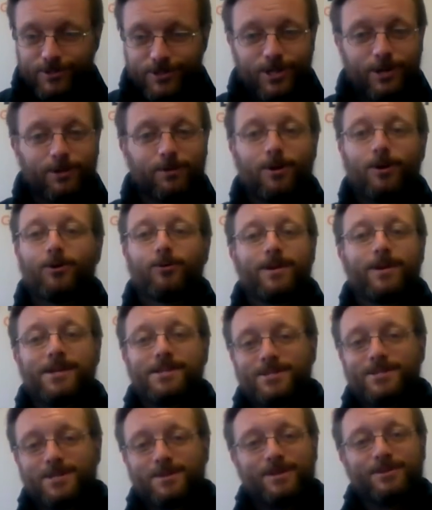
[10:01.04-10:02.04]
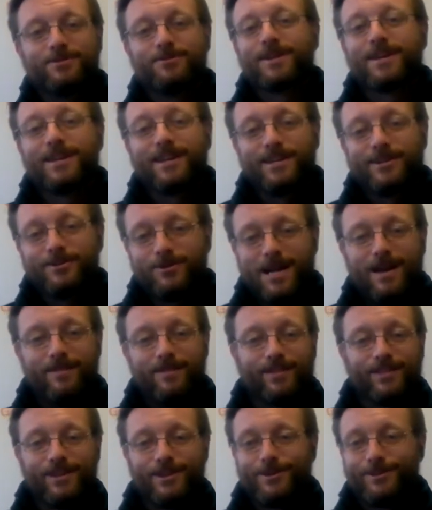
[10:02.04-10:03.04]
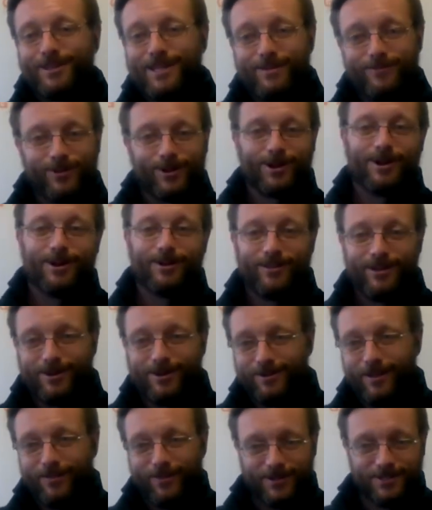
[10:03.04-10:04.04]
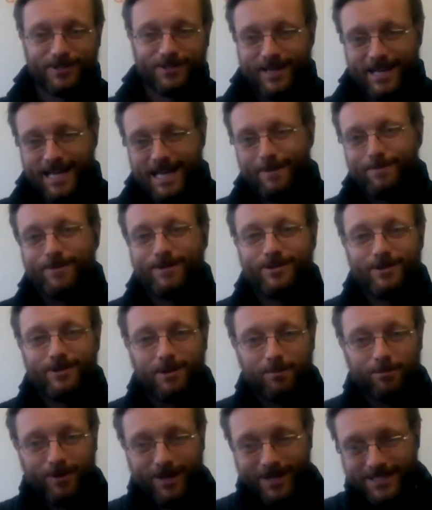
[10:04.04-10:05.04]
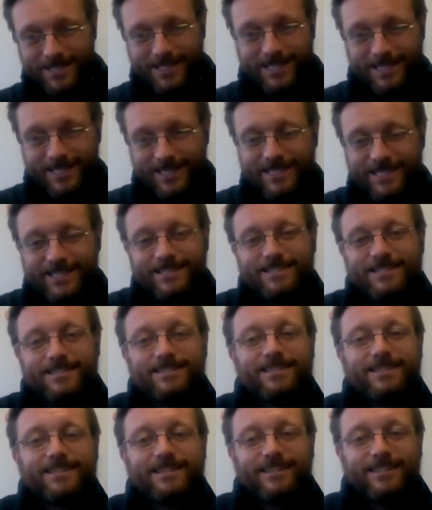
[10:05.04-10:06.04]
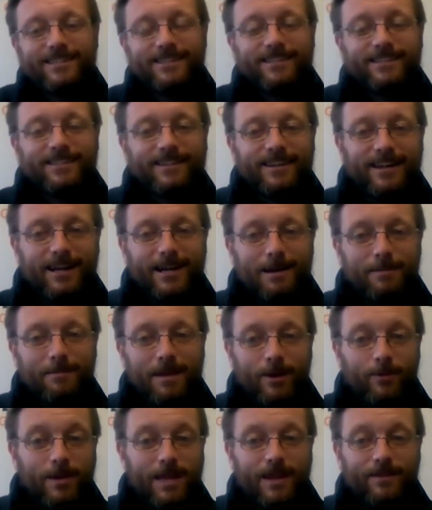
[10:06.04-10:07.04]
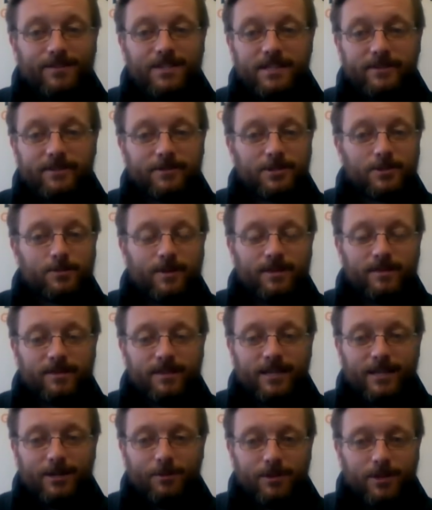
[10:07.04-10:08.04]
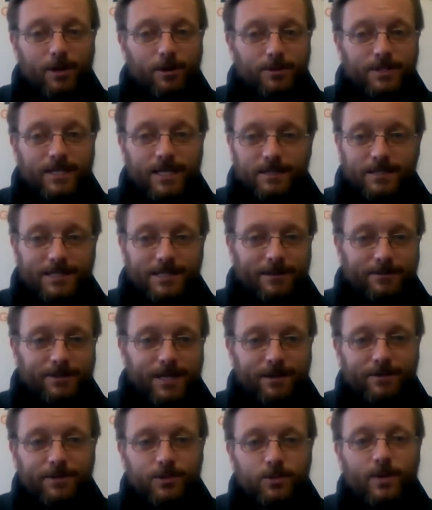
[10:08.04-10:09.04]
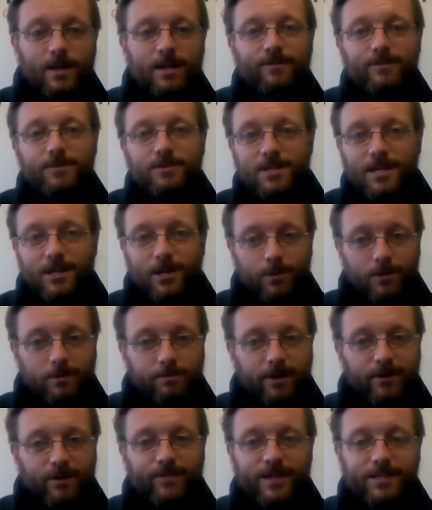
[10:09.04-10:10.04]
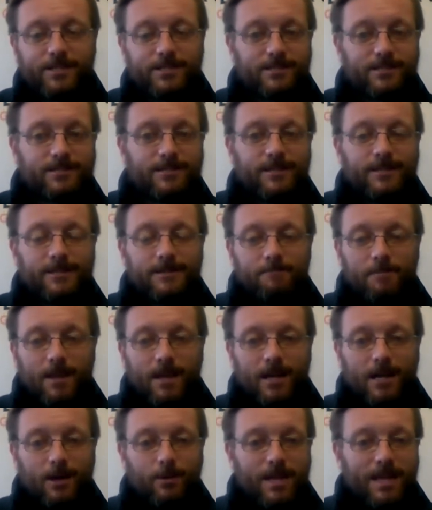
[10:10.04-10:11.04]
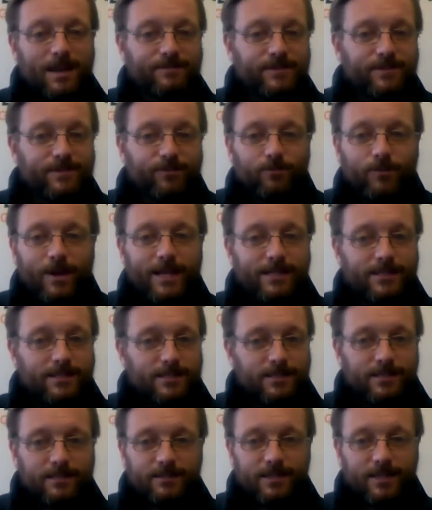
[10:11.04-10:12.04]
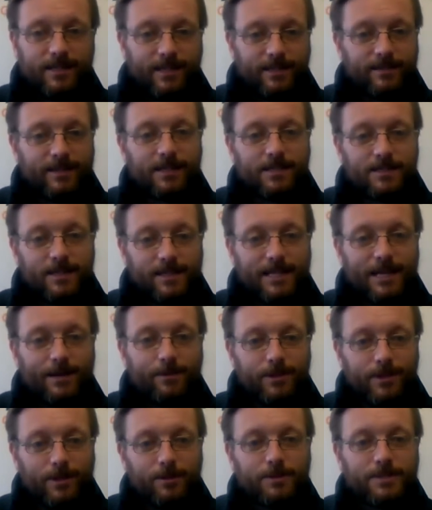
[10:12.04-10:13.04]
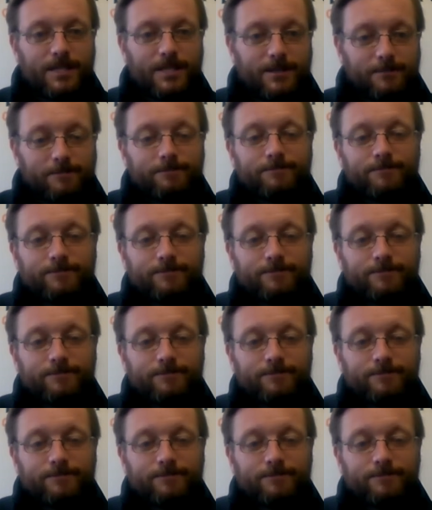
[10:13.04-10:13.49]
zero reason to be drinking and driving. Like, you leave your car there, nothing's going to happen. You can bring DDs. And we have deals with the hotels downtown as well. If you say you're with Beer Fest, we have different rates and things like that with the hotel.